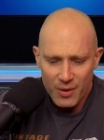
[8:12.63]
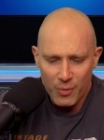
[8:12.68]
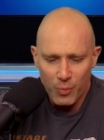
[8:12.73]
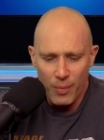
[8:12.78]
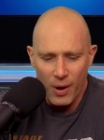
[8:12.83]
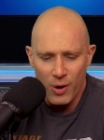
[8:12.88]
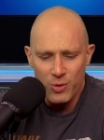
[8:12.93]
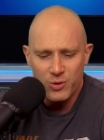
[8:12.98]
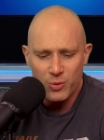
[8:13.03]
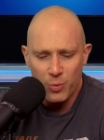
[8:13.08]

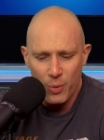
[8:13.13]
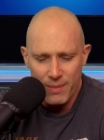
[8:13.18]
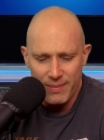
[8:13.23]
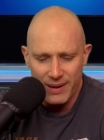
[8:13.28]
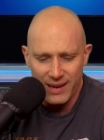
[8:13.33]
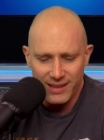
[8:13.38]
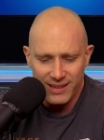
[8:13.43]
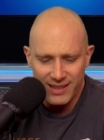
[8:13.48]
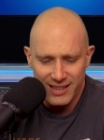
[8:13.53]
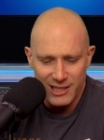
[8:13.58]
Most
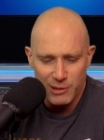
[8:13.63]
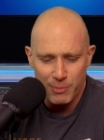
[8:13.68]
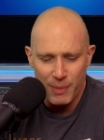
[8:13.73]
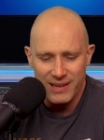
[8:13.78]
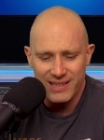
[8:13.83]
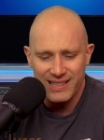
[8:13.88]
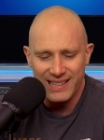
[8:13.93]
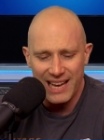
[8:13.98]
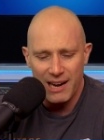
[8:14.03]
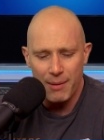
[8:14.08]
women can
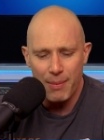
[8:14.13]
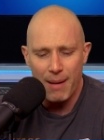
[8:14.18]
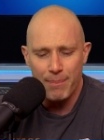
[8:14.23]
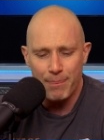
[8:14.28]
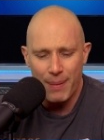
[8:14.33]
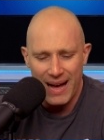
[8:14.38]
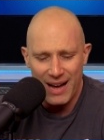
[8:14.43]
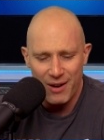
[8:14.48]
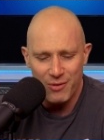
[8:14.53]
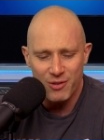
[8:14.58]
expect to gain about
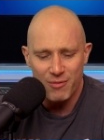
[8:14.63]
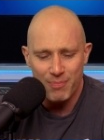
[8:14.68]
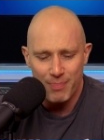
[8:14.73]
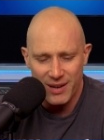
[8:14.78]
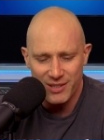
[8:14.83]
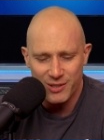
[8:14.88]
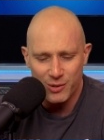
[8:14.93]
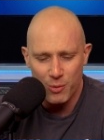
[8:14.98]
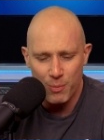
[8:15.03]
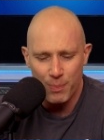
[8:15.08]
a pound of
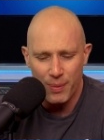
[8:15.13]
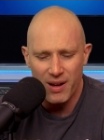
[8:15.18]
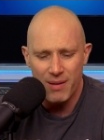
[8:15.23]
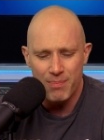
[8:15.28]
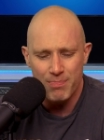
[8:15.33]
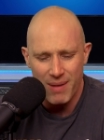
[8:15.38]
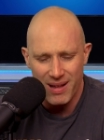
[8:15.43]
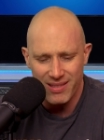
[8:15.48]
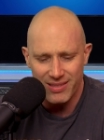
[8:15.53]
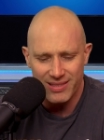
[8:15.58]
muscle
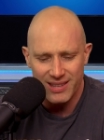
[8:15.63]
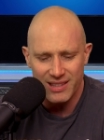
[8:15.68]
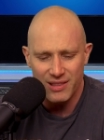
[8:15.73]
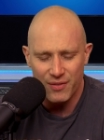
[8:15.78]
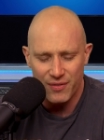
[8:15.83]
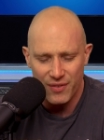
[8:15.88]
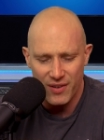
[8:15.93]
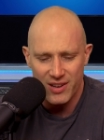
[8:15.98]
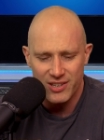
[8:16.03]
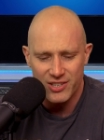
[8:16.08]
per month in
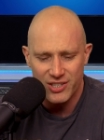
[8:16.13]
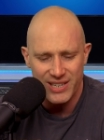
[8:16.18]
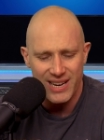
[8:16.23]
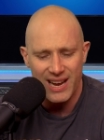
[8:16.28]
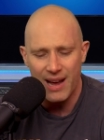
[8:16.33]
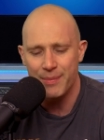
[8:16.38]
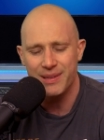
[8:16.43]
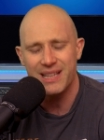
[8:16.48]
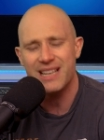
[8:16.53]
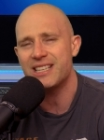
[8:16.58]
the first
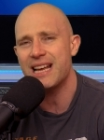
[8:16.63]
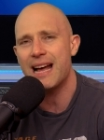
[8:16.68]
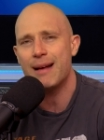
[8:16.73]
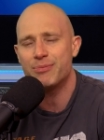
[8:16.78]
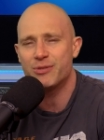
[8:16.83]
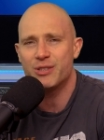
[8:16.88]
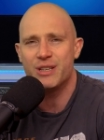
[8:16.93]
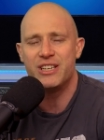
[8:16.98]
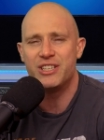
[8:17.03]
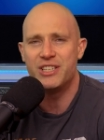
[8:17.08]
year. I mean, that's
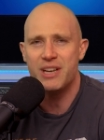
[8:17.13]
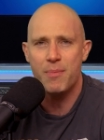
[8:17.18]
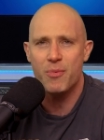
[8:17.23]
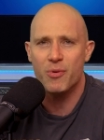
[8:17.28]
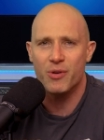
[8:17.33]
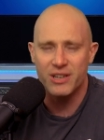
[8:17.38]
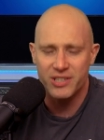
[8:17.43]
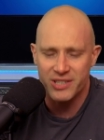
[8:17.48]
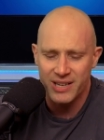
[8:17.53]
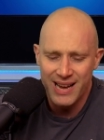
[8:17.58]
absolutely
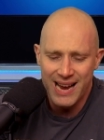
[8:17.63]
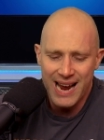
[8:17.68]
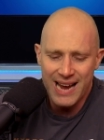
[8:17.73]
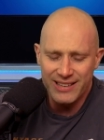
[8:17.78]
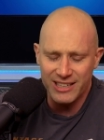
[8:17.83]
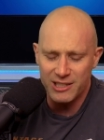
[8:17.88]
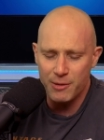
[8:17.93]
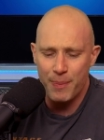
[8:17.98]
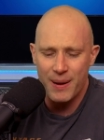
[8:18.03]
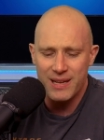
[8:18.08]
gibberish.
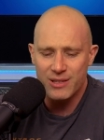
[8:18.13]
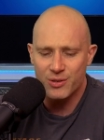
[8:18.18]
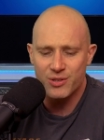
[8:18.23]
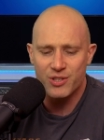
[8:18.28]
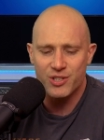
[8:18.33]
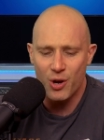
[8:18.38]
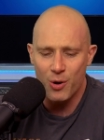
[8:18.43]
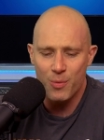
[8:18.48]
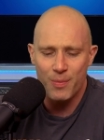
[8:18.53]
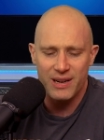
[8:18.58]
That depends
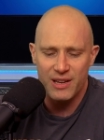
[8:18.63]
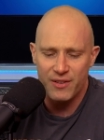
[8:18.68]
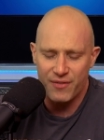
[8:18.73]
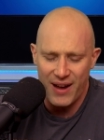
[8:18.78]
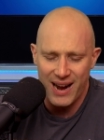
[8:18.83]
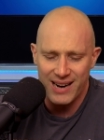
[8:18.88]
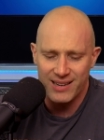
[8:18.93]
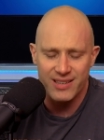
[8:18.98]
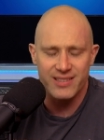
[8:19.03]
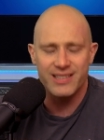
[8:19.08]
on so many
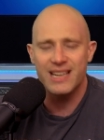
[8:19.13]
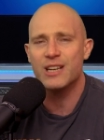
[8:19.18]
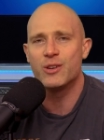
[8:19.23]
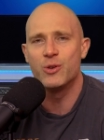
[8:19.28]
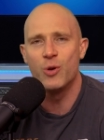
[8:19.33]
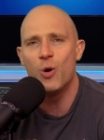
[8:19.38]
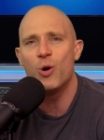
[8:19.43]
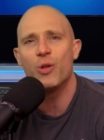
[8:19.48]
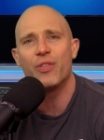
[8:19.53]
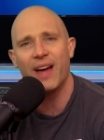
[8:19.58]
factors.
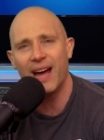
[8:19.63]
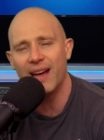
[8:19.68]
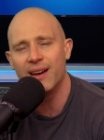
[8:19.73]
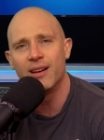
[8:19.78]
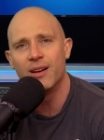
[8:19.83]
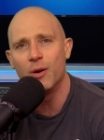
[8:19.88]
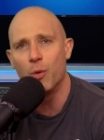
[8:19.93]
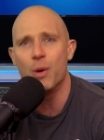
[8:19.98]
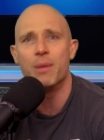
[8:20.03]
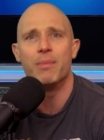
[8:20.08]
Ignore that,
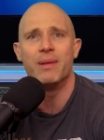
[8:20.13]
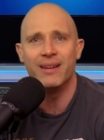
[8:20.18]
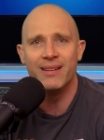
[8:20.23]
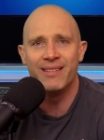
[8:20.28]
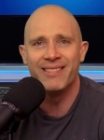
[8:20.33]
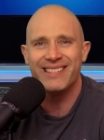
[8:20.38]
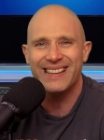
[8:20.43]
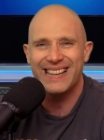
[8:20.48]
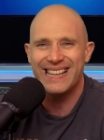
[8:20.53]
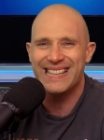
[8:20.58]
women.